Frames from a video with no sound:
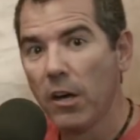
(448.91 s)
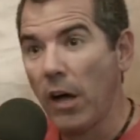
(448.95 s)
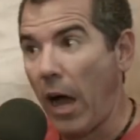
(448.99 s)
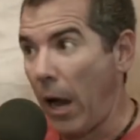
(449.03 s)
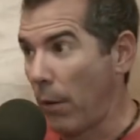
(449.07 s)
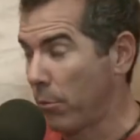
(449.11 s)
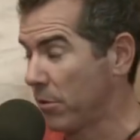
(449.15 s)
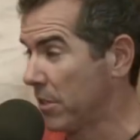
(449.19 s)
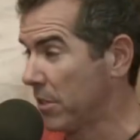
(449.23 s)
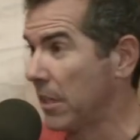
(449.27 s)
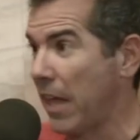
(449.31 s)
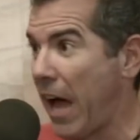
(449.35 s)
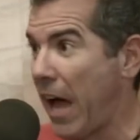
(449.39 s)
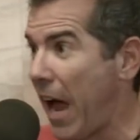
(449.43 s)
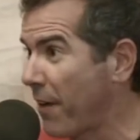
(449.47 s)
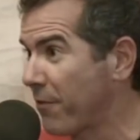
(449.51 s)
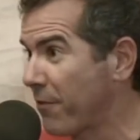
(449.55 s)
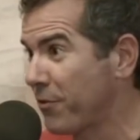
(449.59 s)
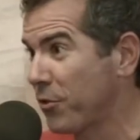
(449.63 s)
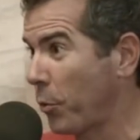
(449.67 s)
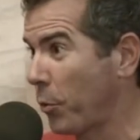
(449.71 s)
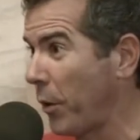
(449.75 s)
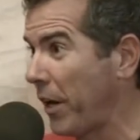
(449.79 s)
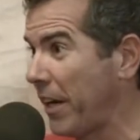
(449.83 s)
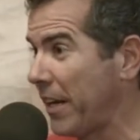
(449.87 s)
I was
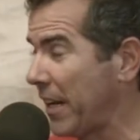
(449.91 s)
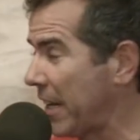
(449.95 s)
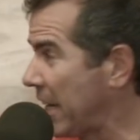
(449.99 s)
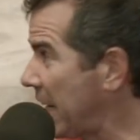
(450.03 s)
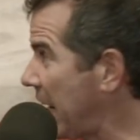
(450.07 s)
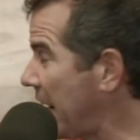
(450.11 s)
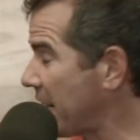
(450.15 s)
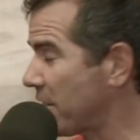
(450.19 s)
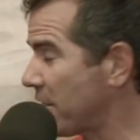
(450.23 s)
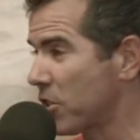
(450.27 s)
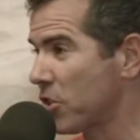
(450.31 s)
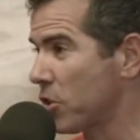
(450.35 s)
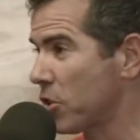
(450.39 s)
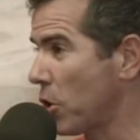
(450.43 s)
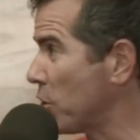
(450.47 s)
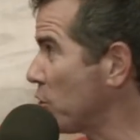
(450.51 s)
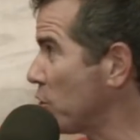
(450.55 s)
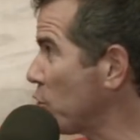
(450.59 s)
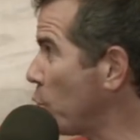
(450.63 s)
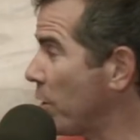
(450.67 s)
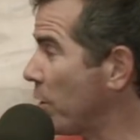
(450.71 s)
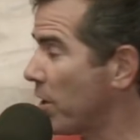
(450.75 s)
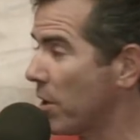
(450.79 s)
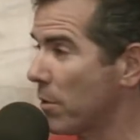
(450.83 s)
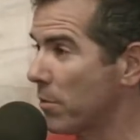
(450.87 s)
live tweeting and I just saw
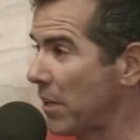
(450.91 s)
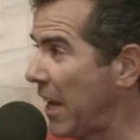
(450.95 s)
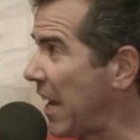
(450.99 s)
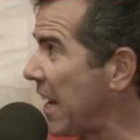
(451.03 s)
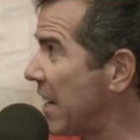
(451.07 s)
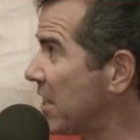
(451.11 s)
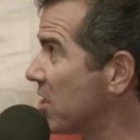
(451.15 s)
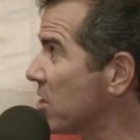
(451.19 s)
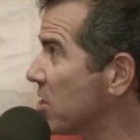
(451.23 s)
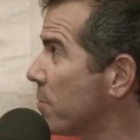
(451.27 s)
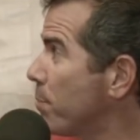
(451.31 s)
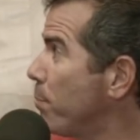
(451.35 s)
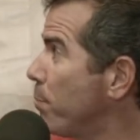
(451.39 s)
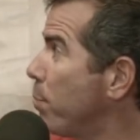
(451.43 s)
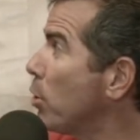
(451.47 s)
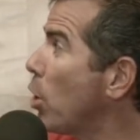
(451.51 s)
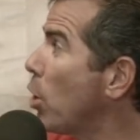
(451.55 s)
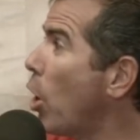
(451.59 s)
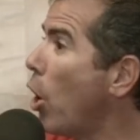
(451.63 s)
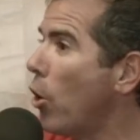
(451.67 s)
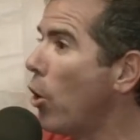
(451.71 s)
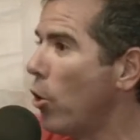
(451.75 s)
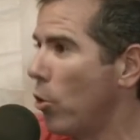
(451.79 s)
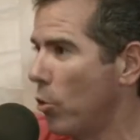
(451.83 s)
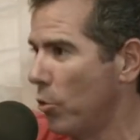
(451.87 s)
Twitter
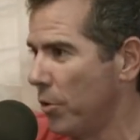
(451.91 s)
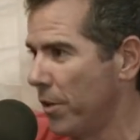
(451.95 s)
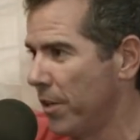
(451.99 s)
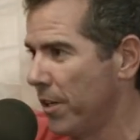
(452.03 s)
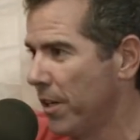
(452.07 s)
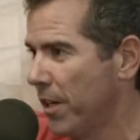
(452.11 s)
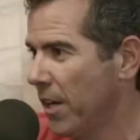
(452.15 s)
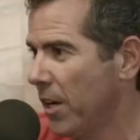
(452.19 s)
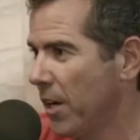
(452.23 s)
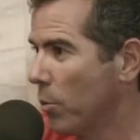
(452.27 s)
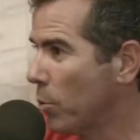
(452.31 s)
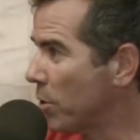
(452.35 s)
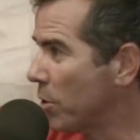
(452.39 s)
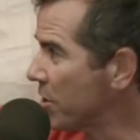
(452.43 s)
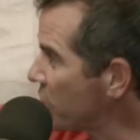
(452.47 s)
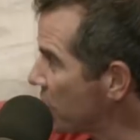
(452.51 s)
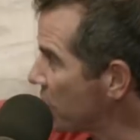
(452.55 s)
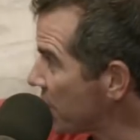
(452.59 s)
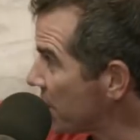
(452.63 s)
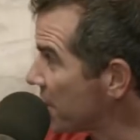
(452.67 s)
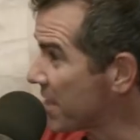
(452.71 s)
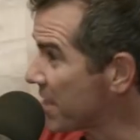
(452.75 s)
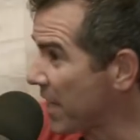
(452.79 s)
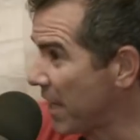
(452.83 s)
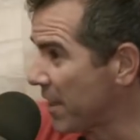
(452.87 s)
explode when
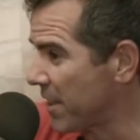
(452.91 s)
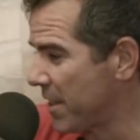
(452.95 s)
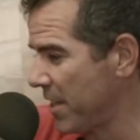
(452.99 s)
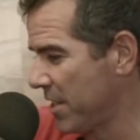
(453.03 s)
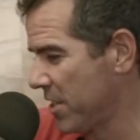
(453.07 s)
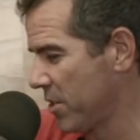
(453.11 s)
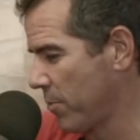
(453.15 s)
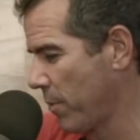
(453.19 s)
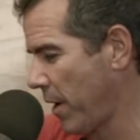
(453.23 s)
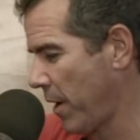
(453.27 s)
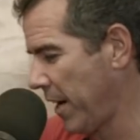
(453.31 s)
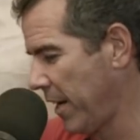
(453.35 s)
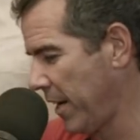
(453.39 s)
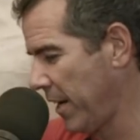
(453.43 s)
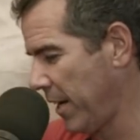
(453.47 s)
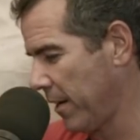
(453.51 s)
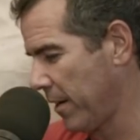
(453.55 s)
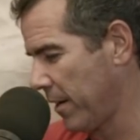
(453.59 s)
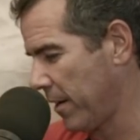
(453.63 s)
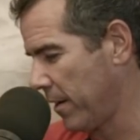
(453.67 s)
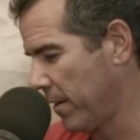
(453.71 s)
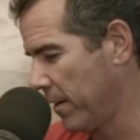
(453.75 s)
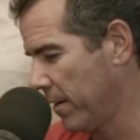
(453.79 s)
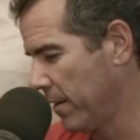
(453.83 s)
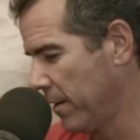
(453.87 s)
she said this right here.